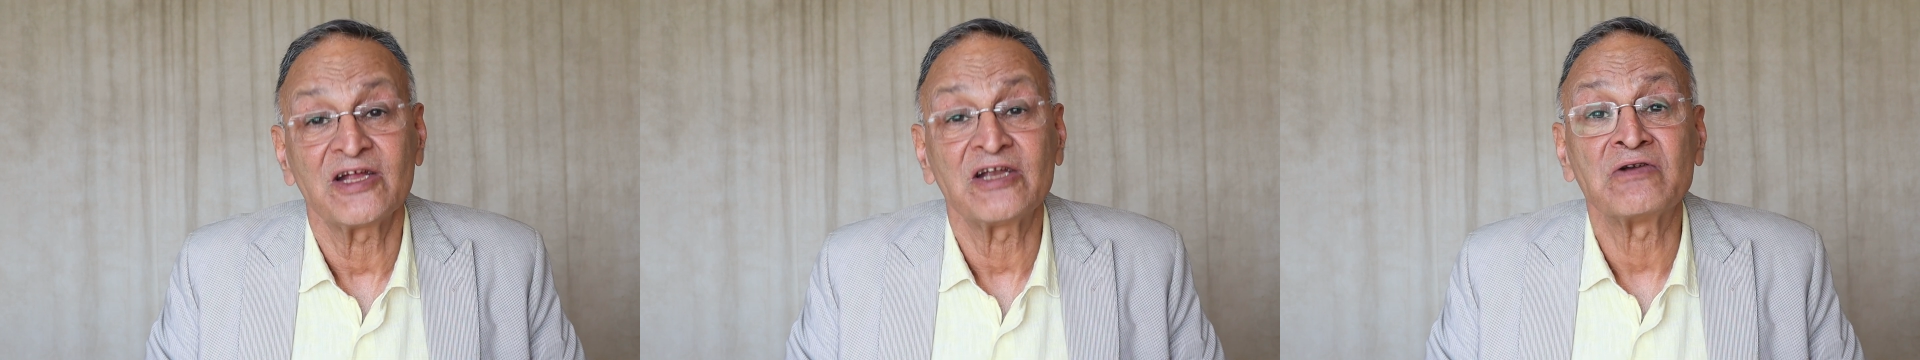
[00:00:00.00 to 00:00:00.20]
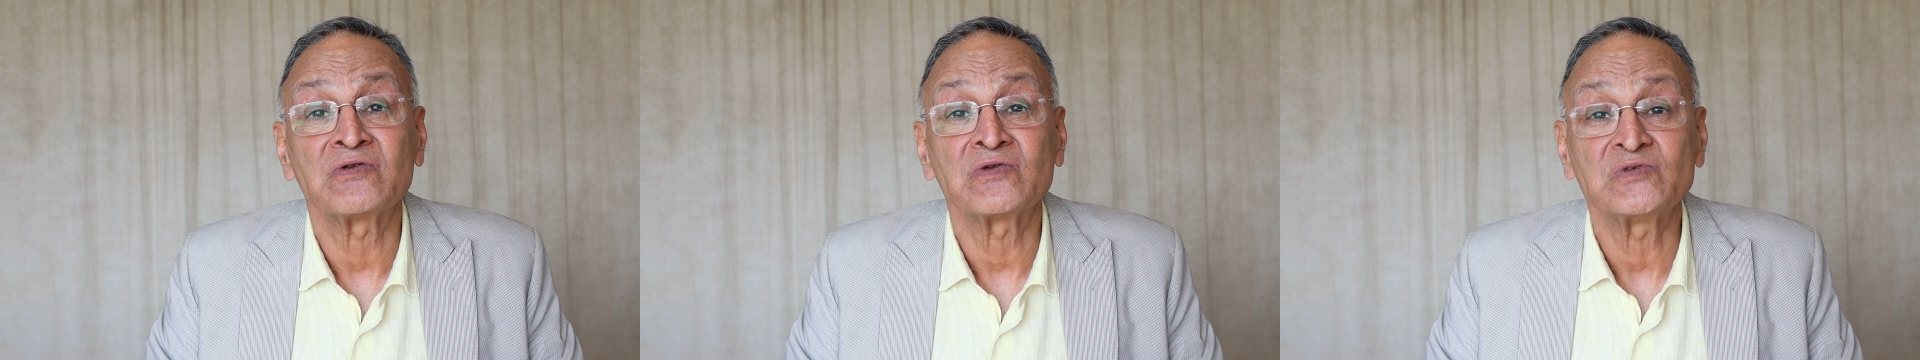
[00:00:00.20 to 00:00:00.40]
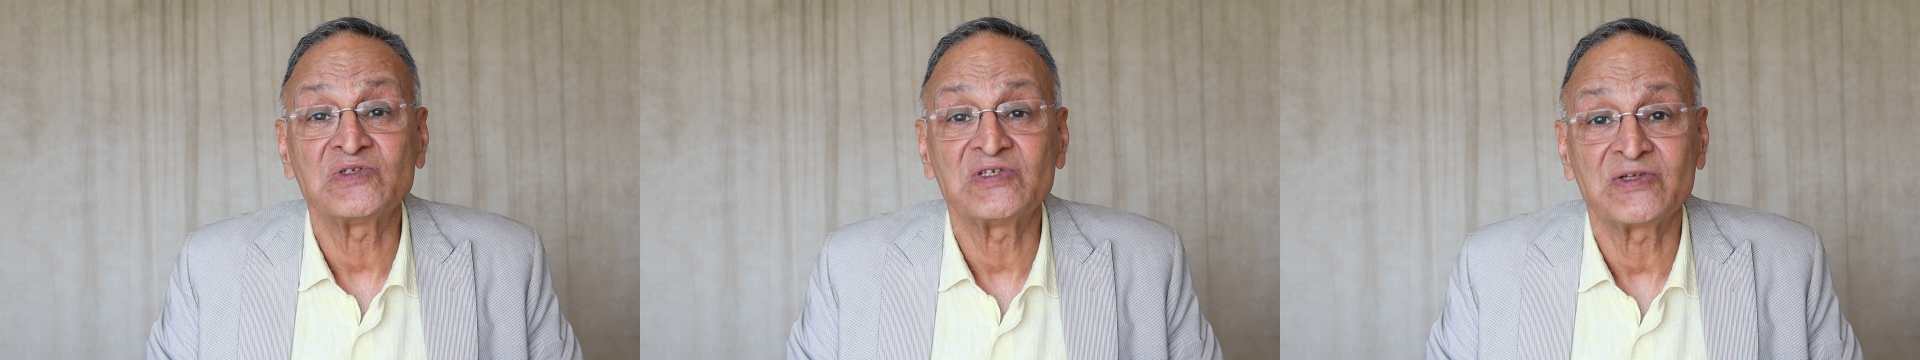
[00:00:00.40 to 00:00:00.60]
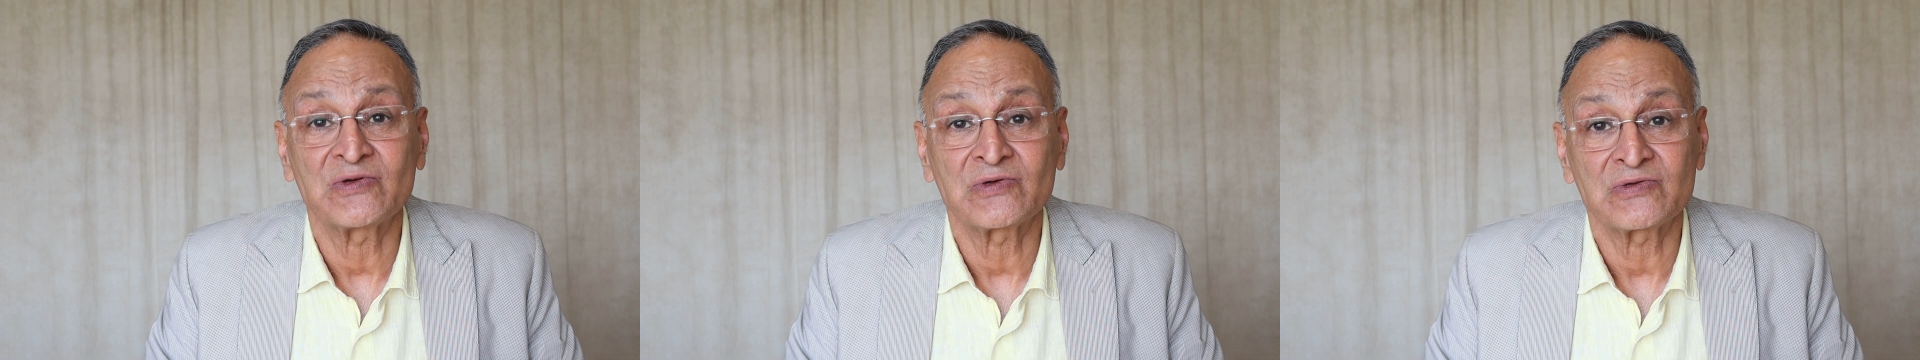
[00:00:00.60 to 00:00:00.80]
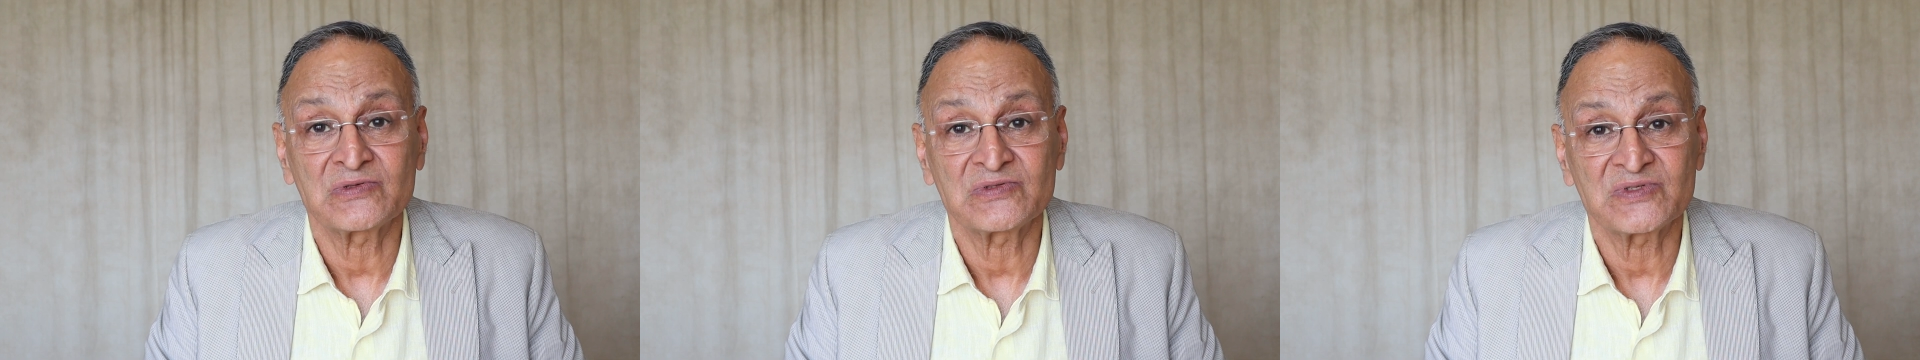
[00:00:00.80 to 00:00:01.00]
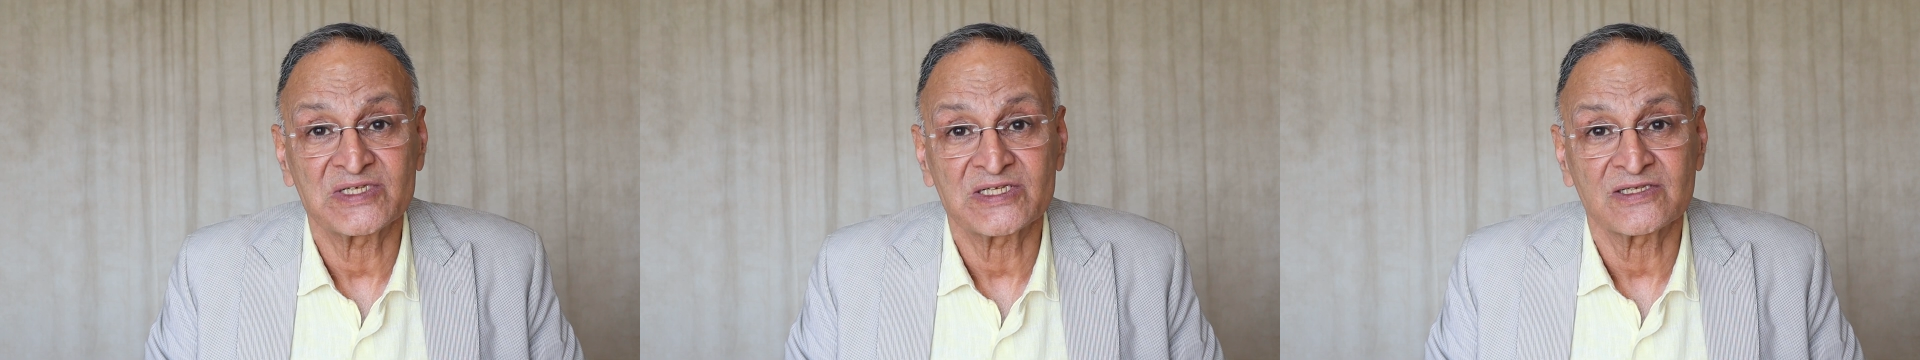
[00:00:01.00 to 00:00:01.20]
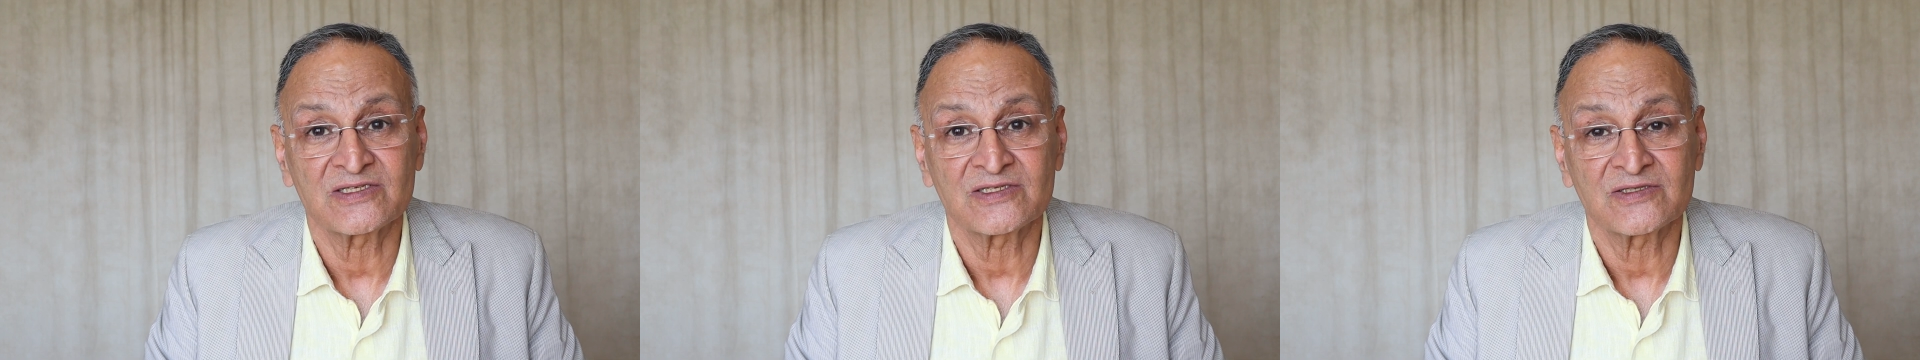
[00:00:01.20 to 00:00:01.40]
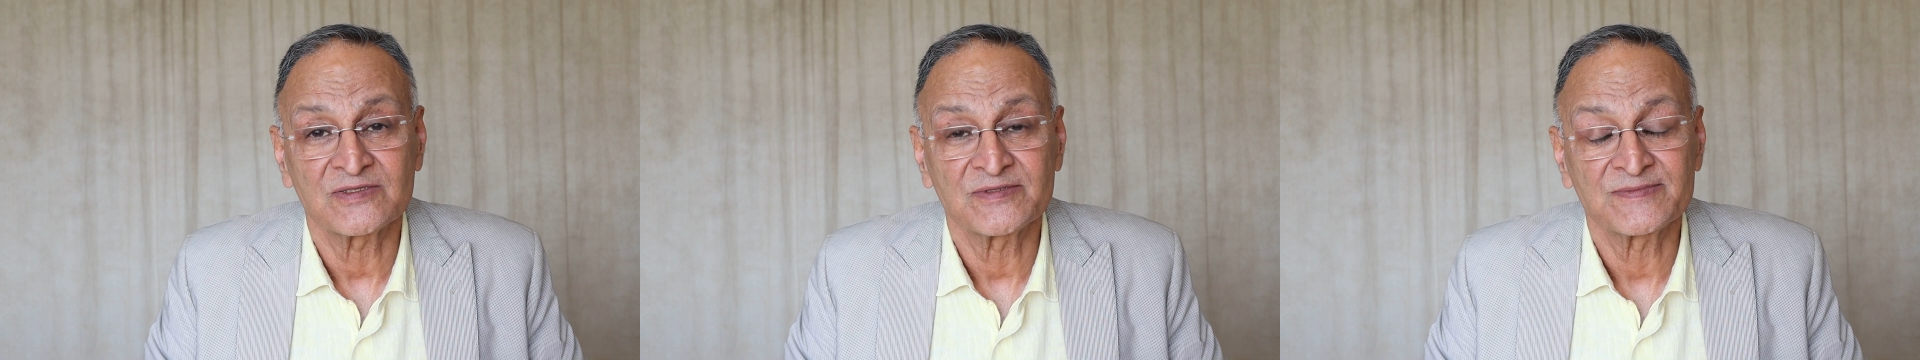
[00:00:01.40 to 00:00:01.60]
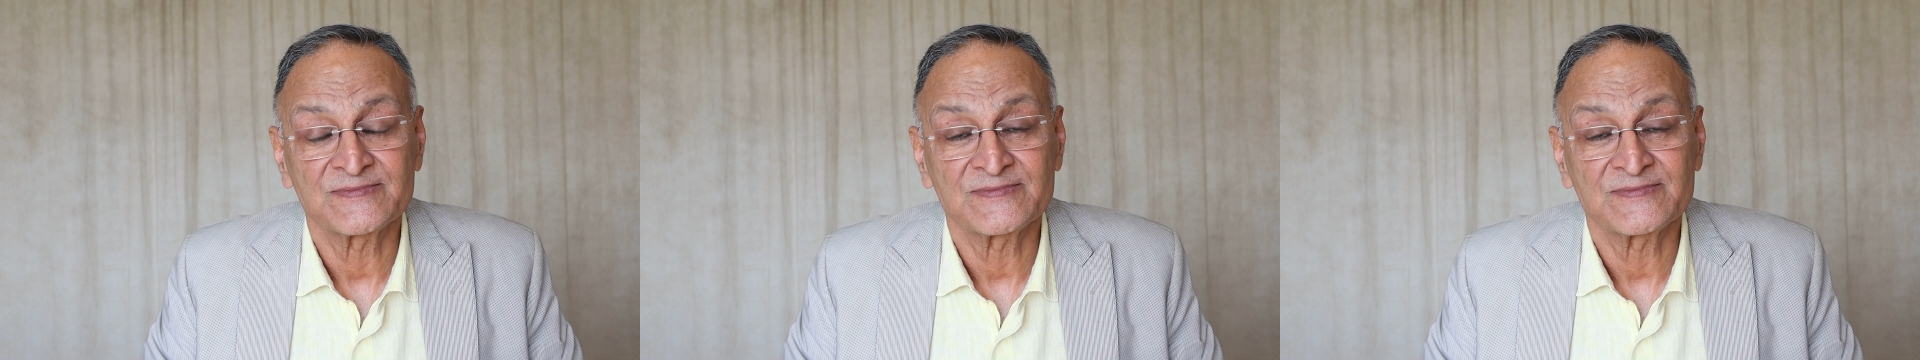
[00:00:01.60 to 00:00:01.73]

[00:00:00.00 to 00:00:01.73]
in 2026.